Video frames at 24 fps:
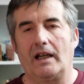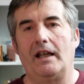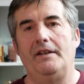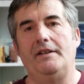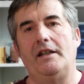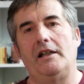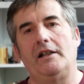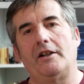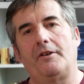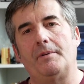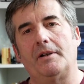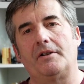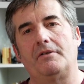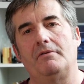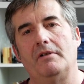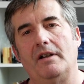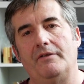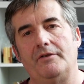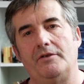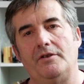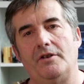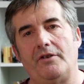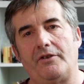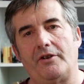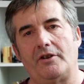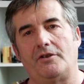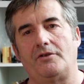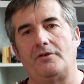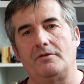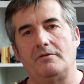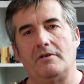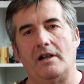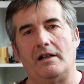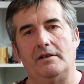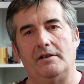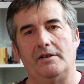And I expect to have another
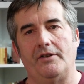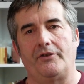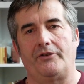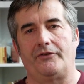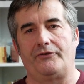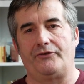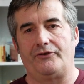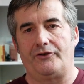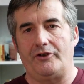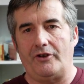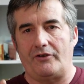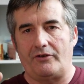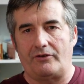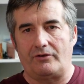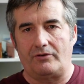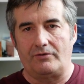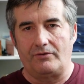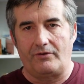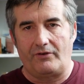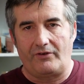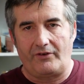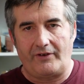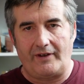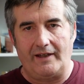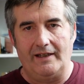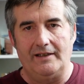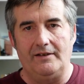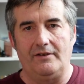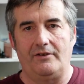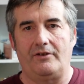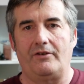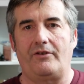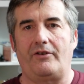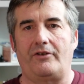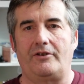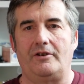2 hours just to
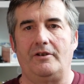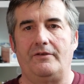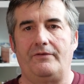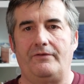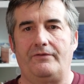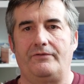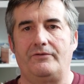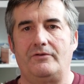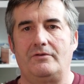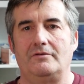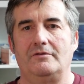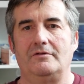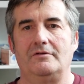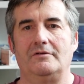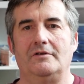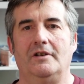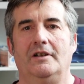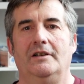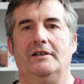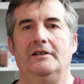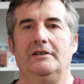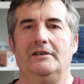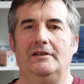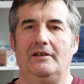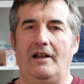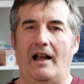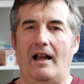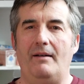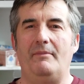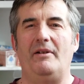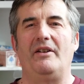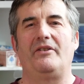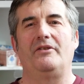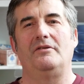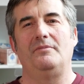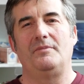send the stuff to
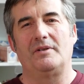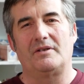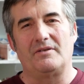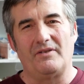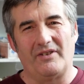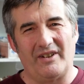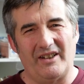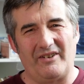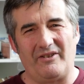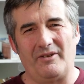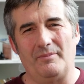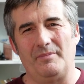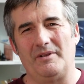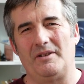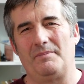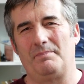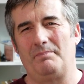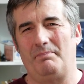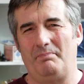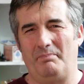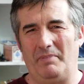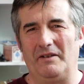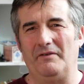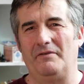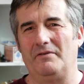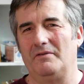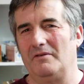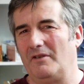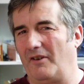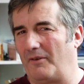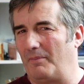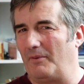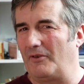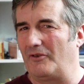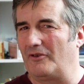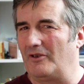Amazon, because that's a bit
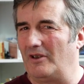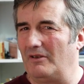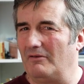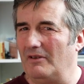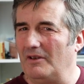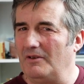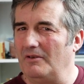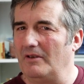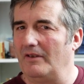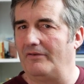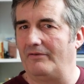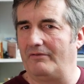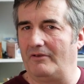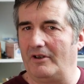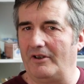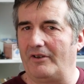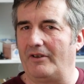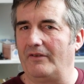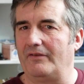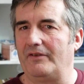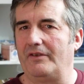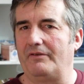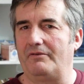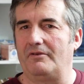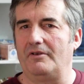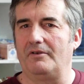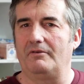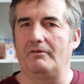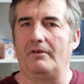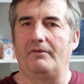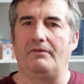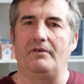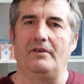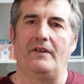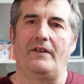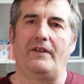painful, especially when you have lots of different
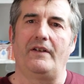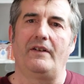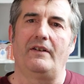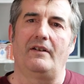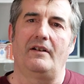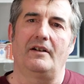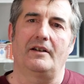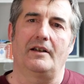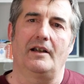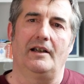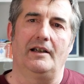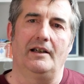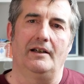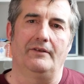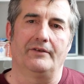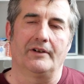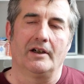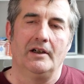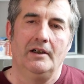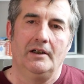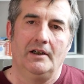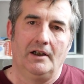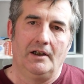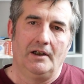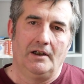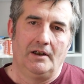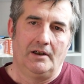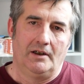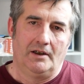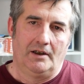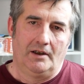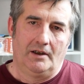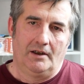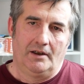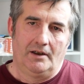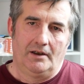references like I have.
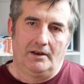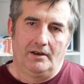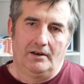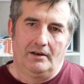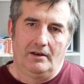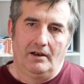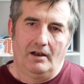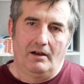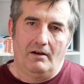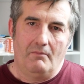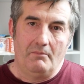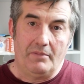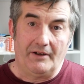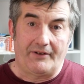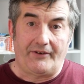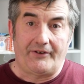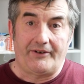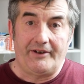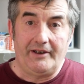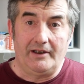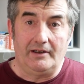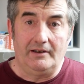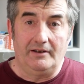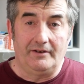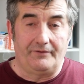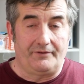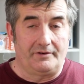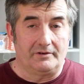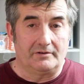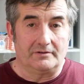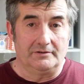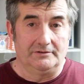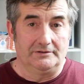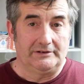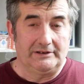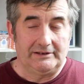But still, if
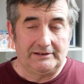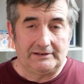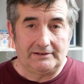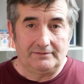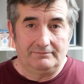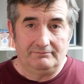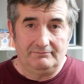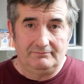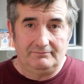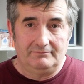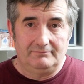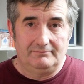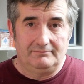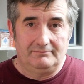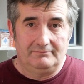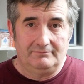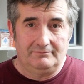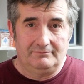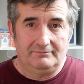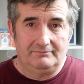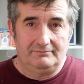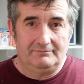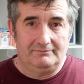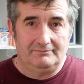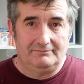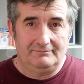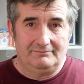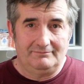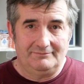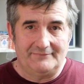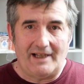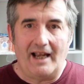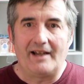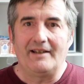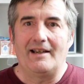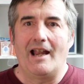you count it,
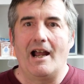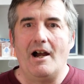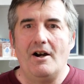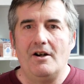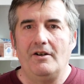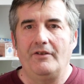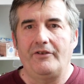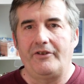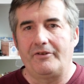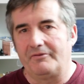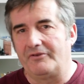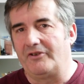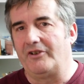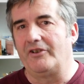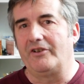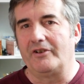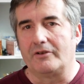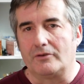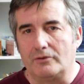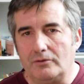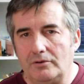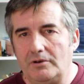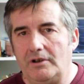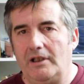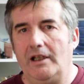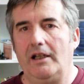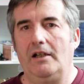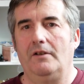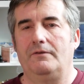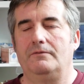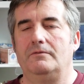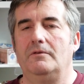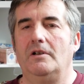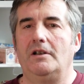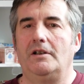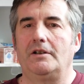9 hours, which is a good day
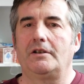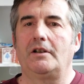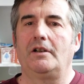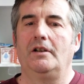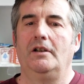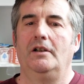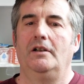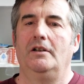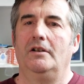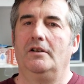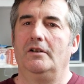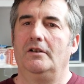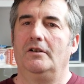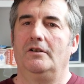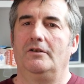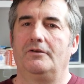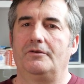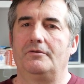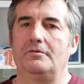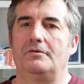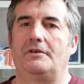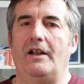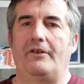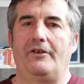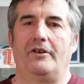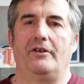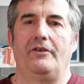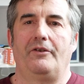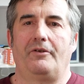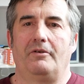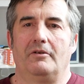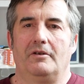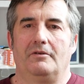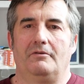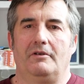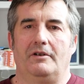of work,
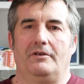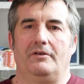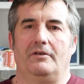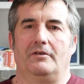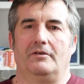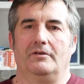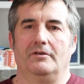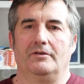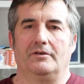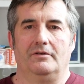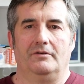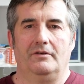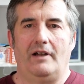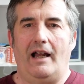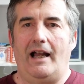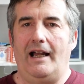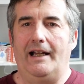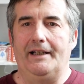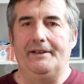2,300 euros.